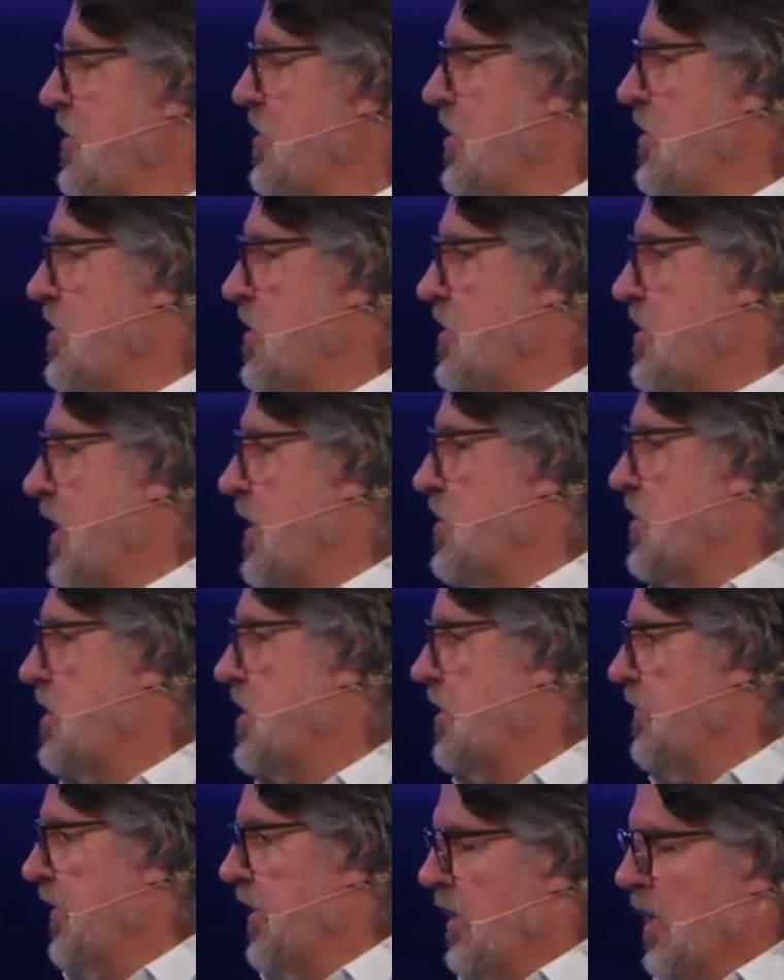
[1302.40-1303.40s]
is a
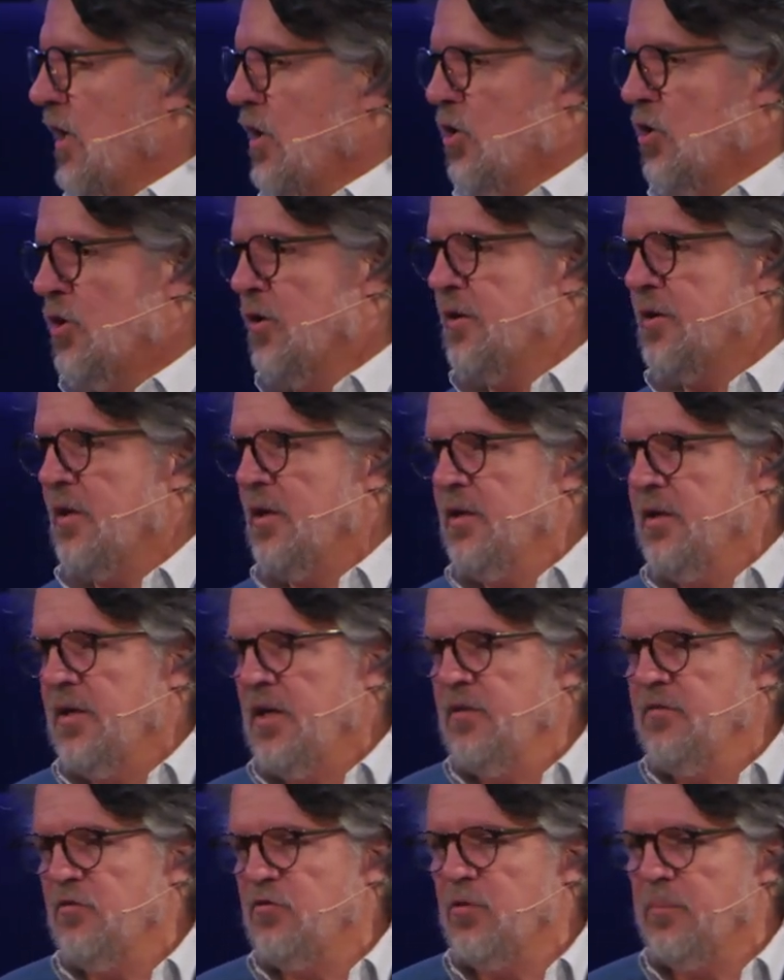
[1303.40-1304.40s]
sensitivity I learned
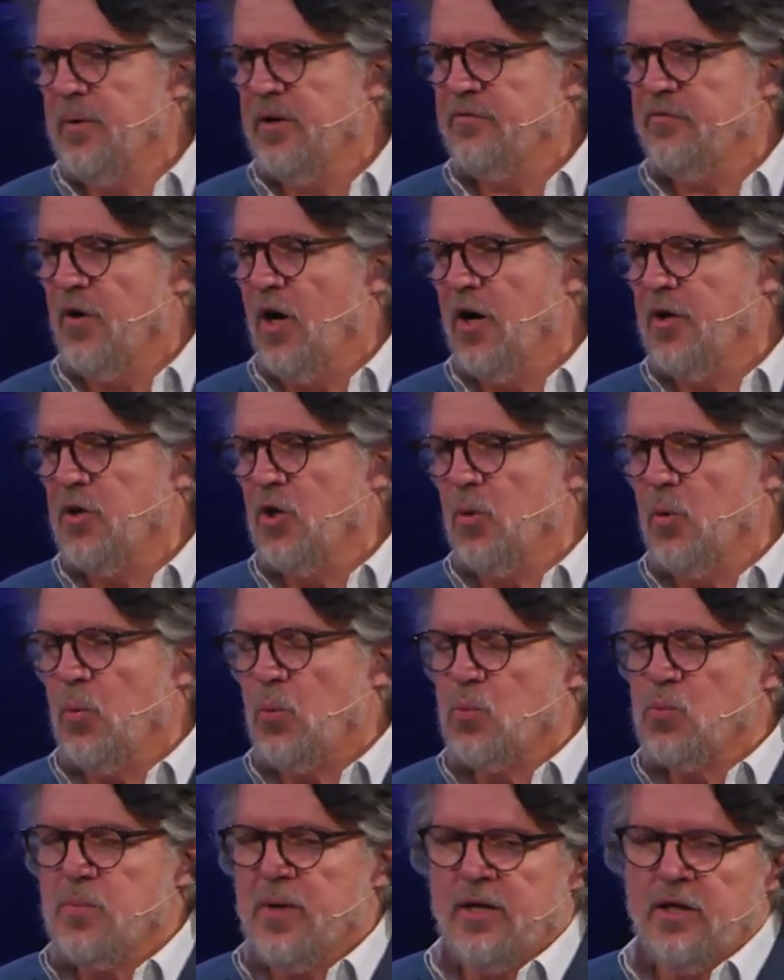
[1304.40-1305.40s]
even from my father
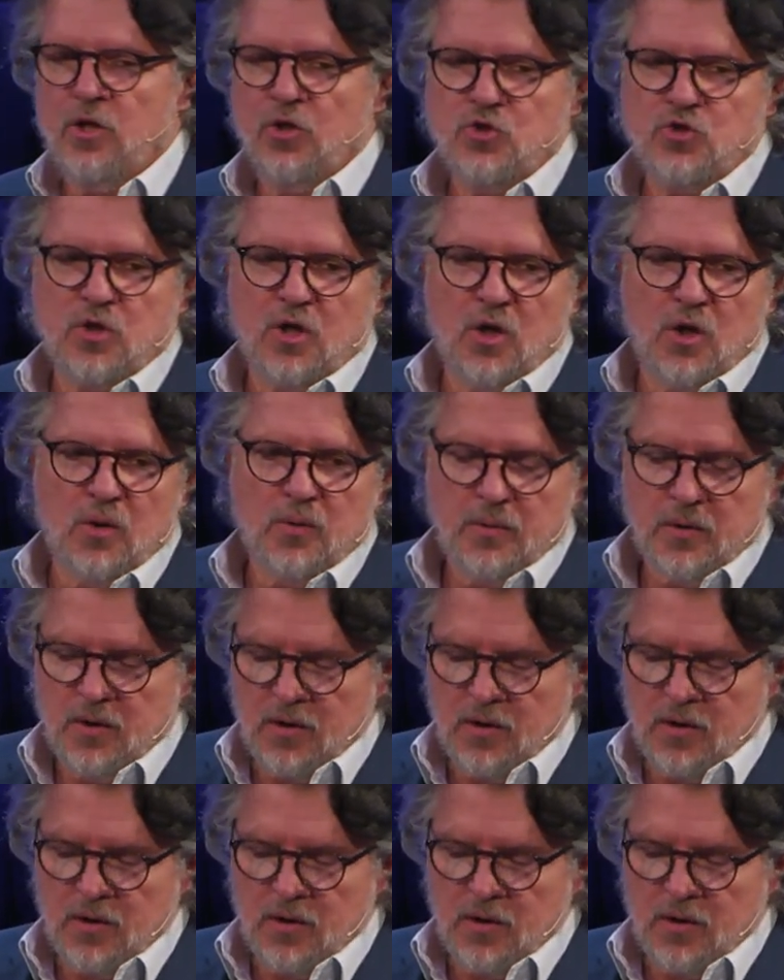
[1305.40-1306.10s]
many years ago.